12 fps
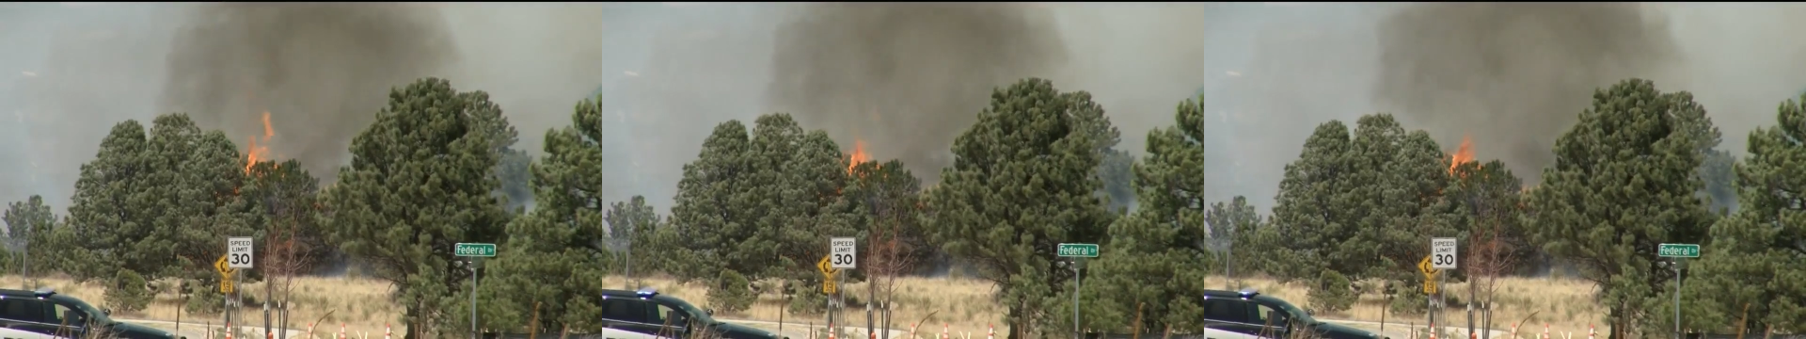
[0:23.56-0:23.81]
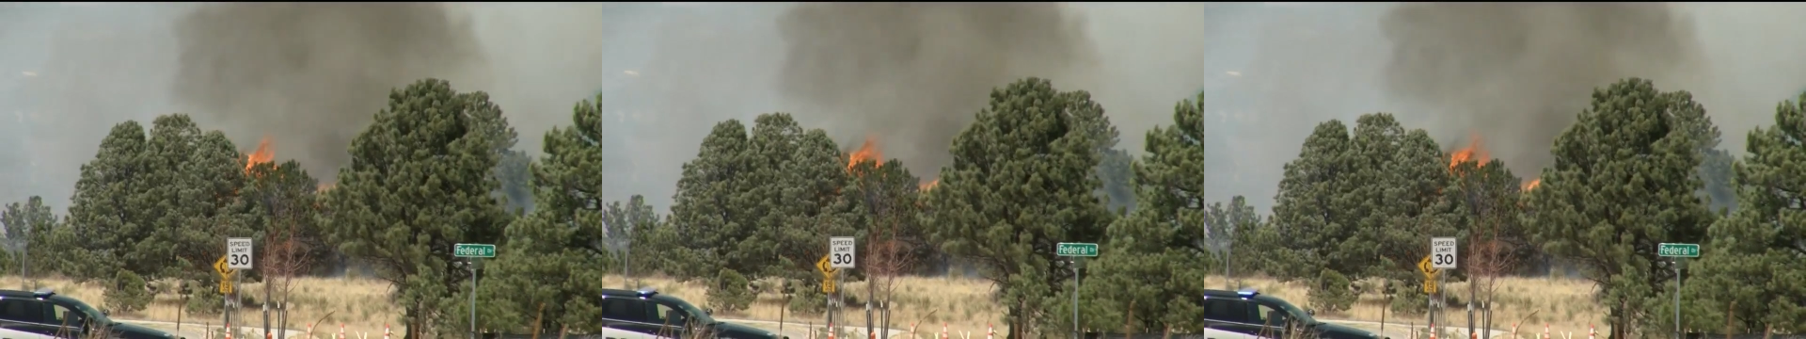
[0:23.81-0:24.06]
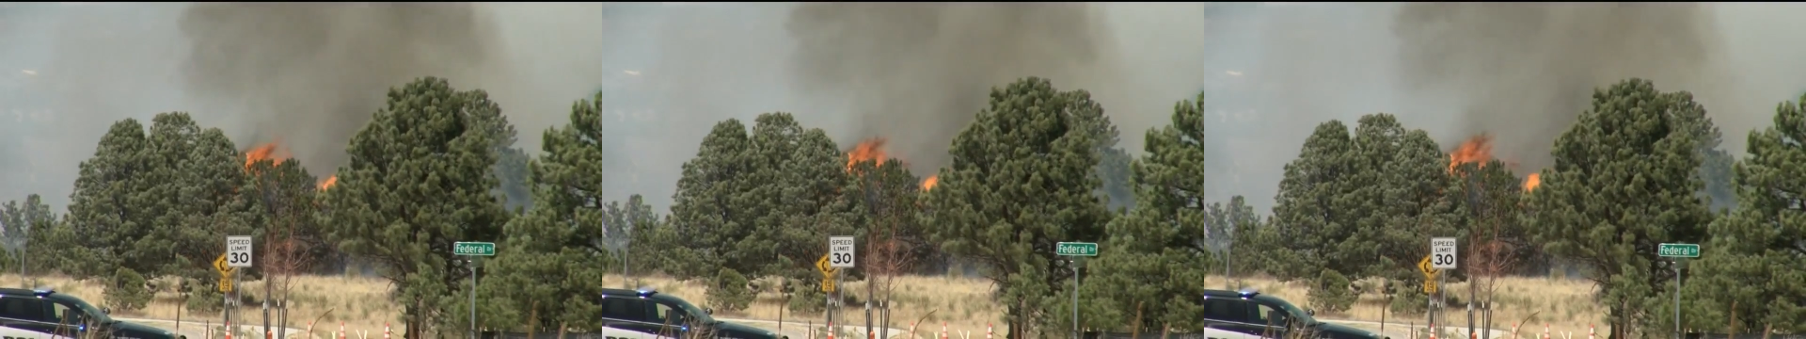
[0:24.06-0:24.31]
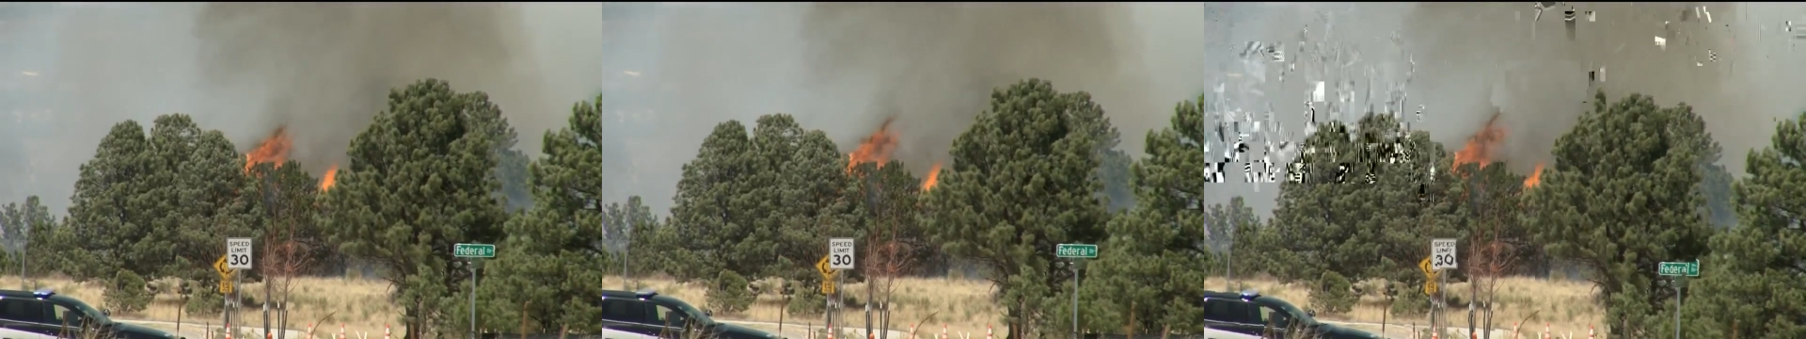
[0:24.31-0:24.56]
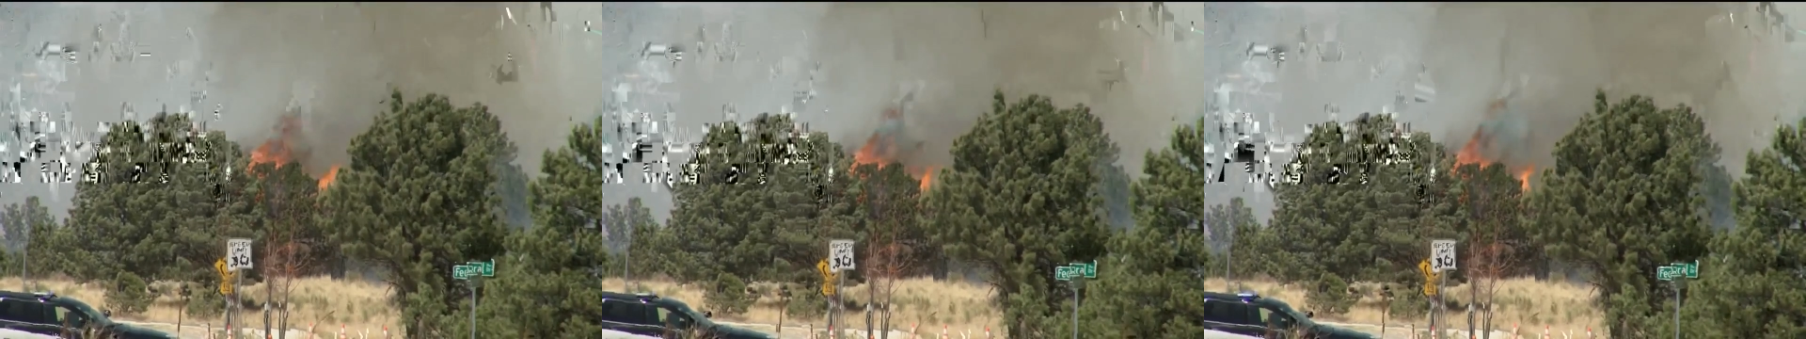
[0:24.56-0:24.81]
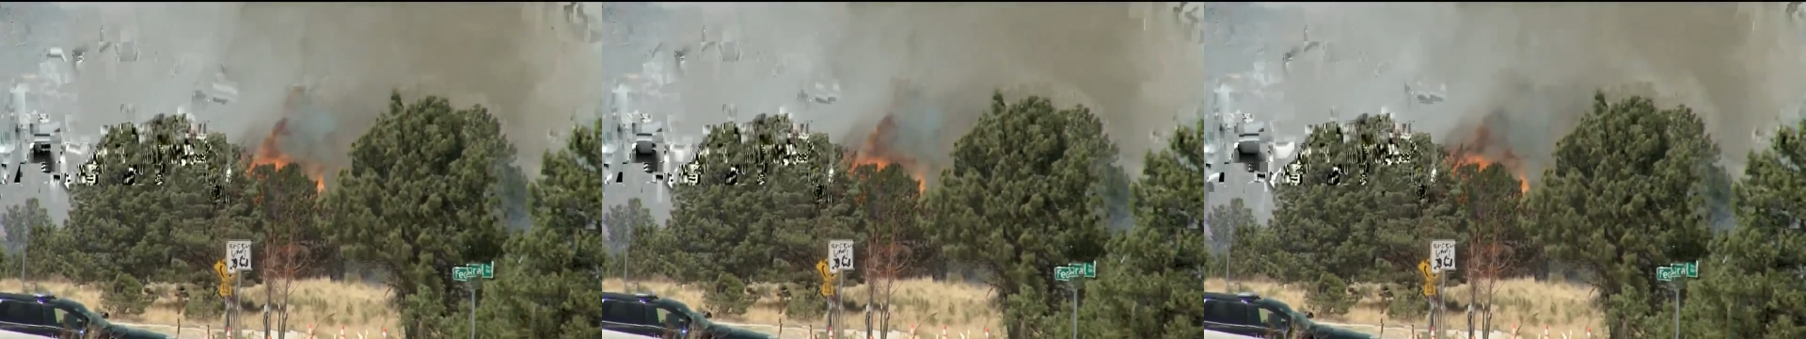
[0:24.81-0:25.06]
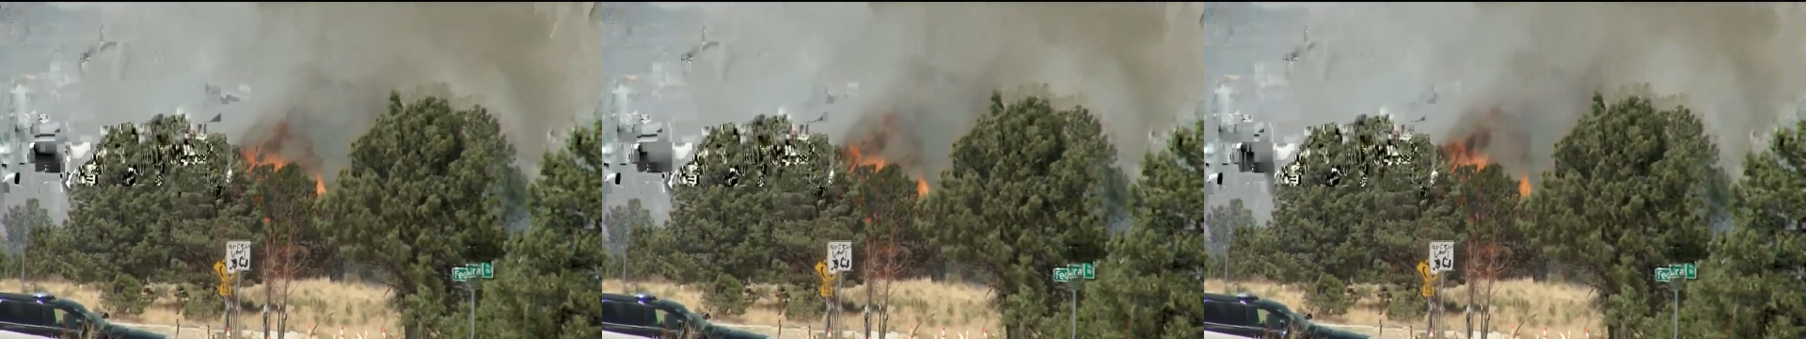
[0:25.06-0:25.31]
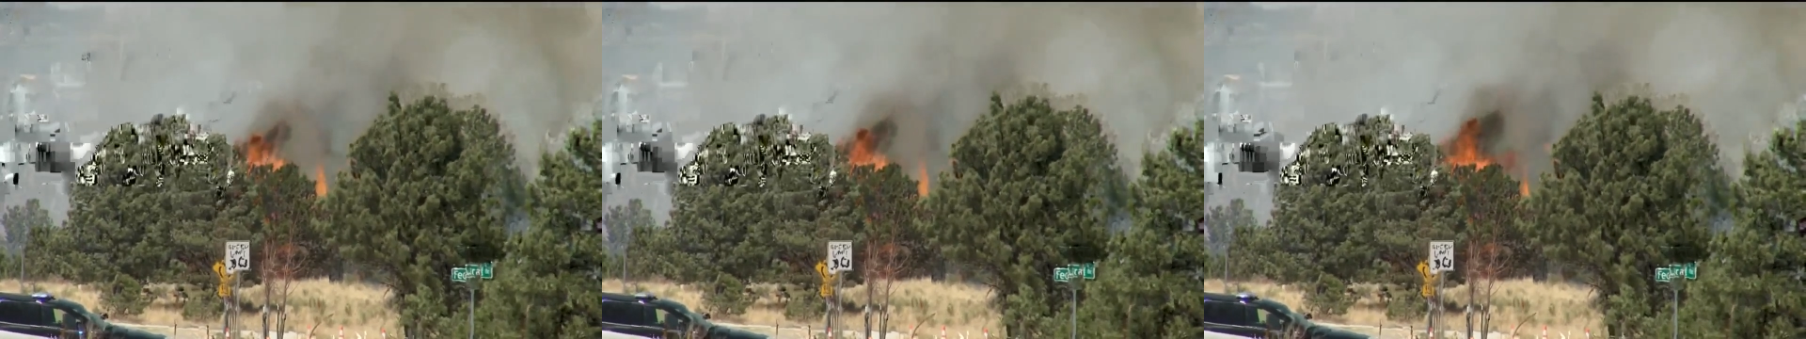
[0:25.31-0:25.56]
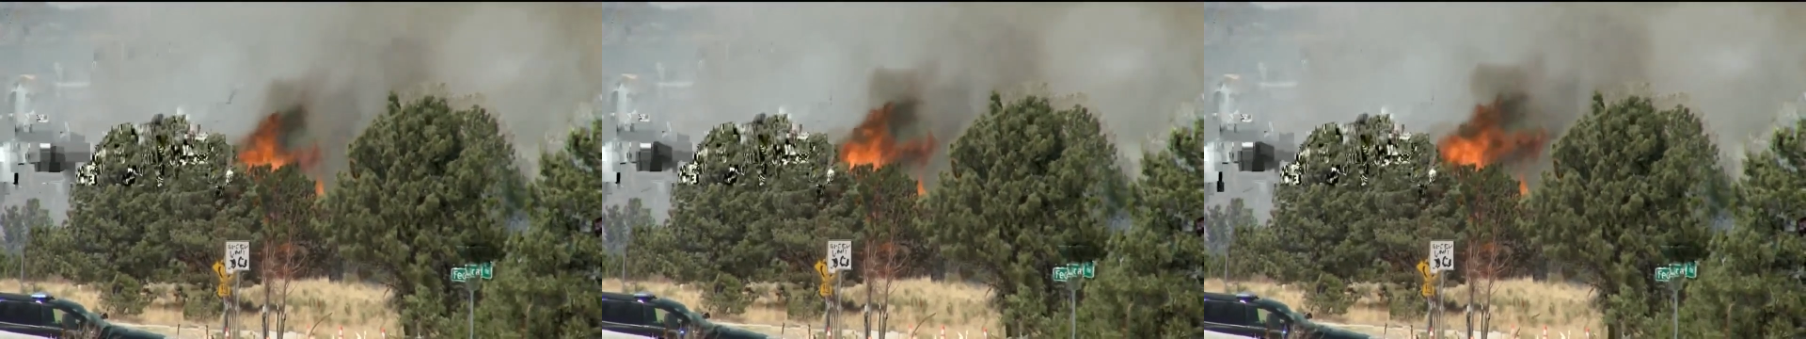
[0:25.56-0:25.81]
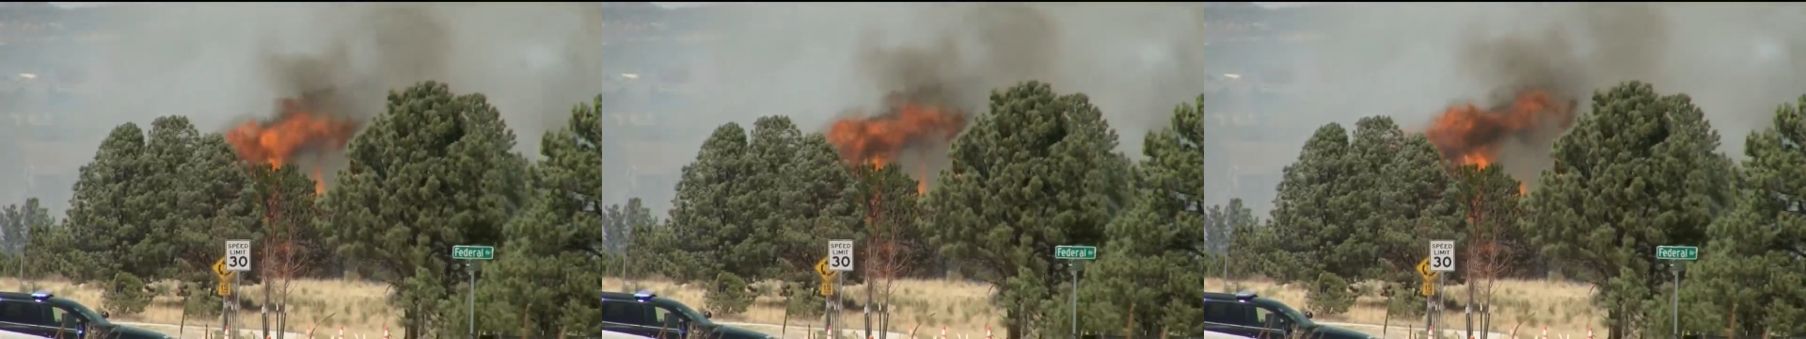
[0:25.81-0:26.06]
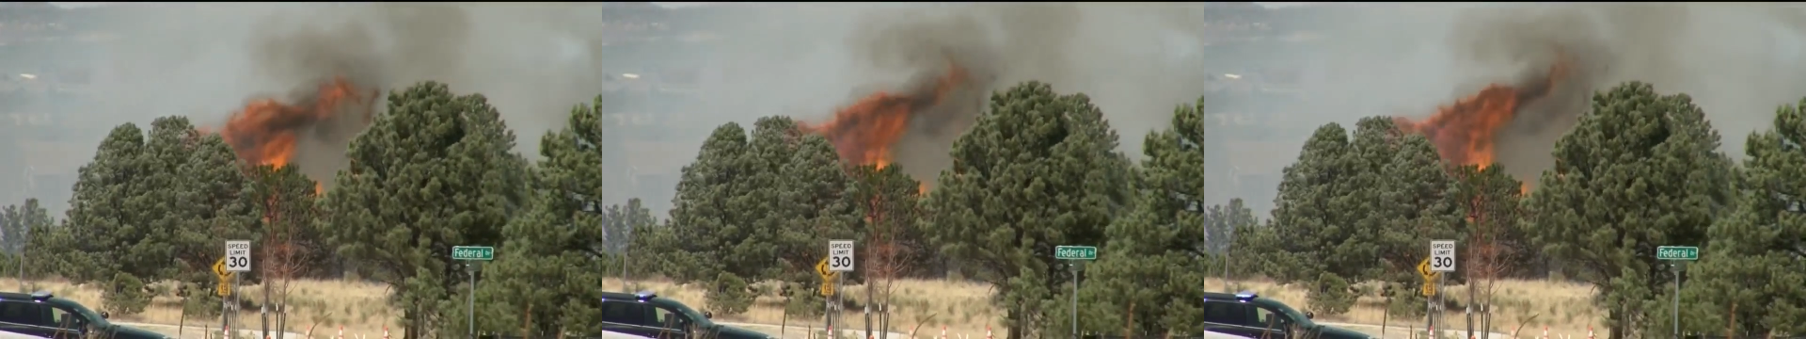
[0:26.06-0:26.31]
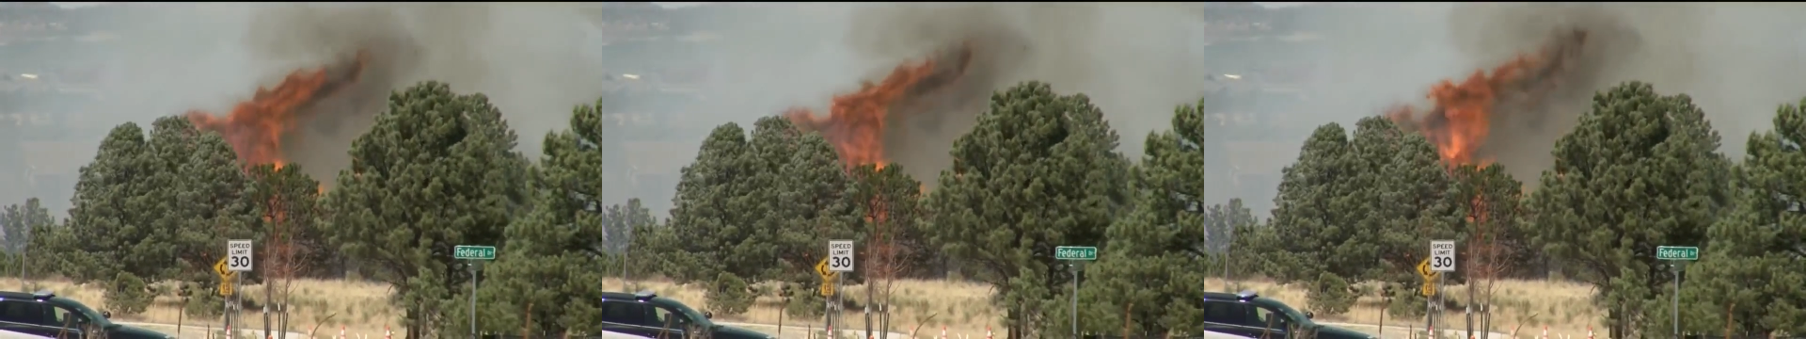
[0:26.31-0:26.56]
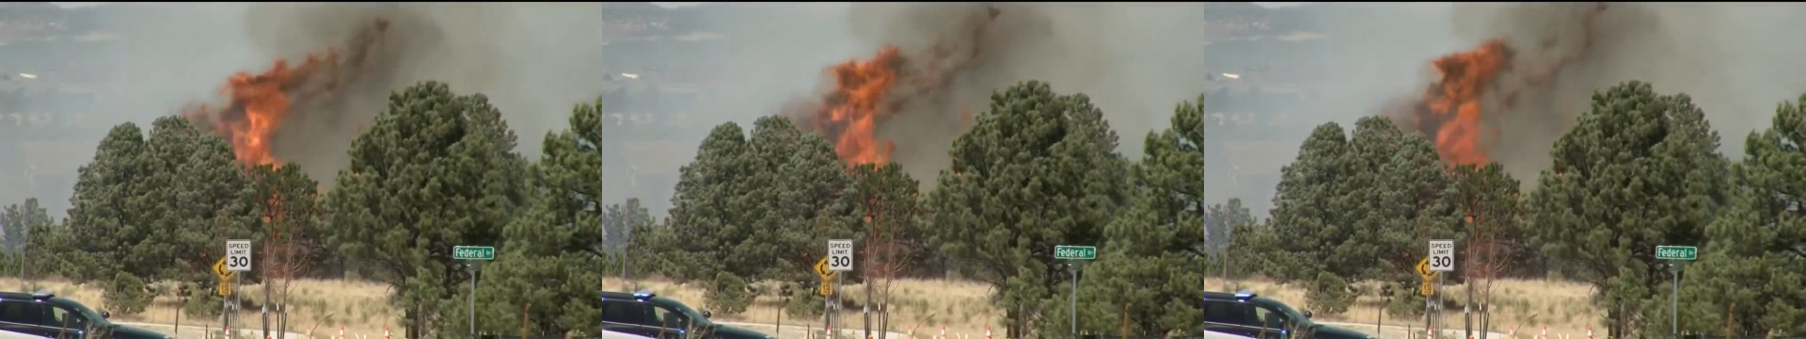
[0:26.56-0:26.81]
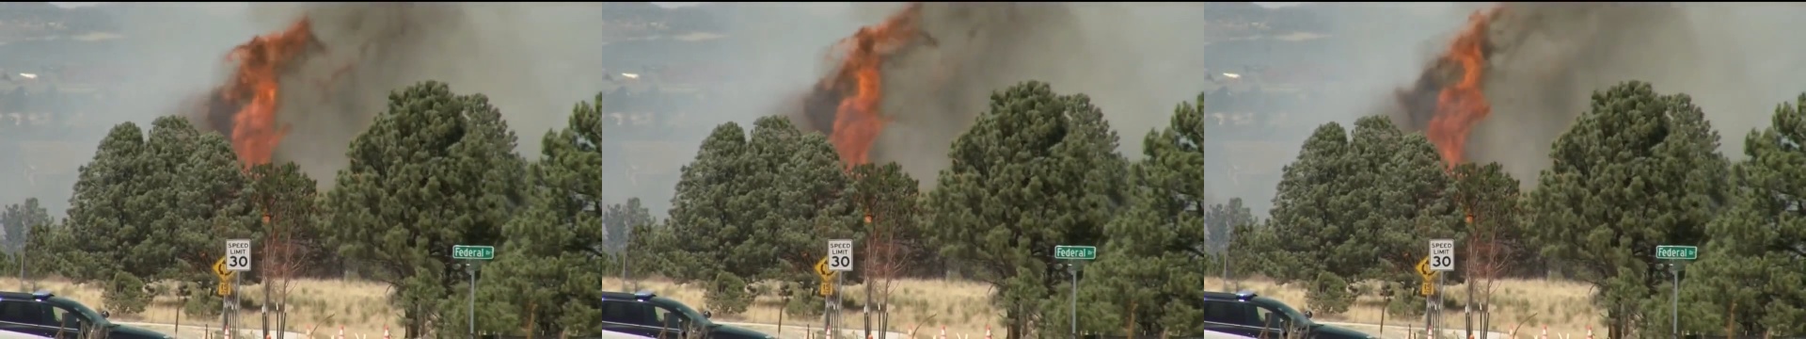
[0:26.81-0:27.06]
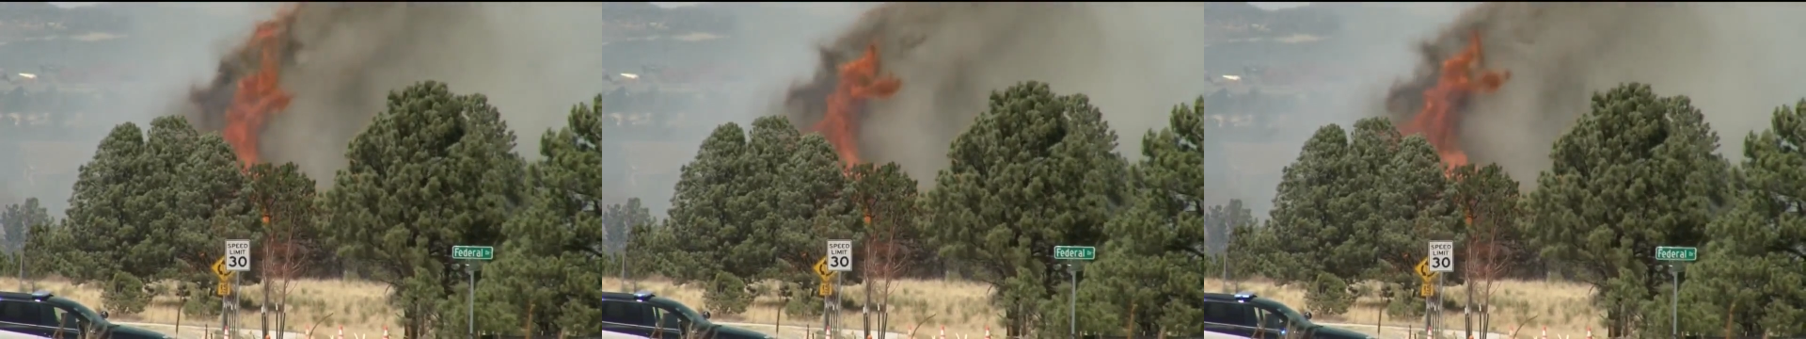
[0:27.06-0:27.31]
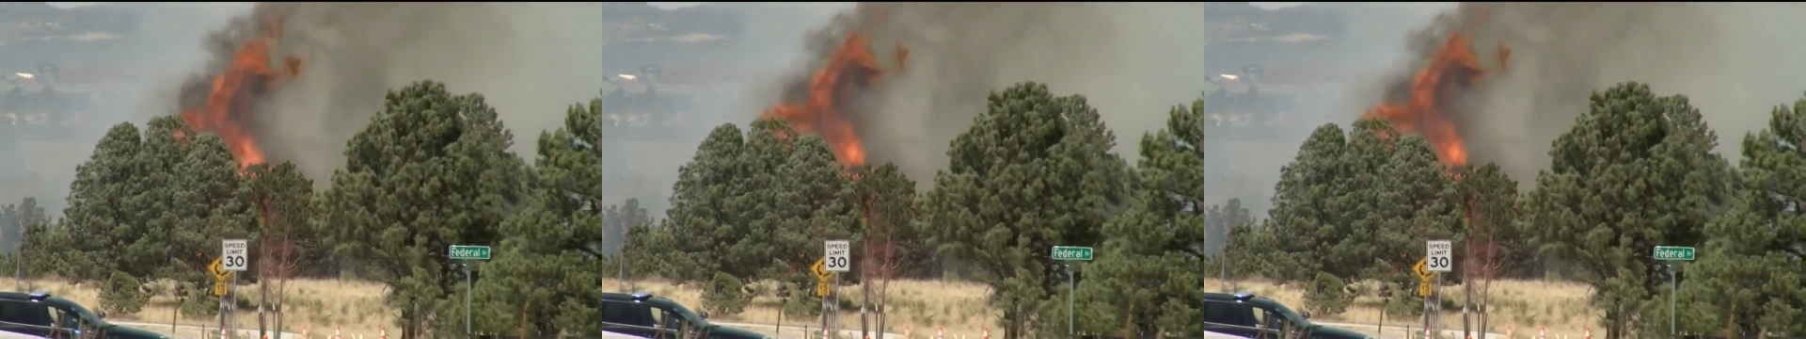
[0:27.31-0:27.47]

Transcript: Nobody's mouth can be seen.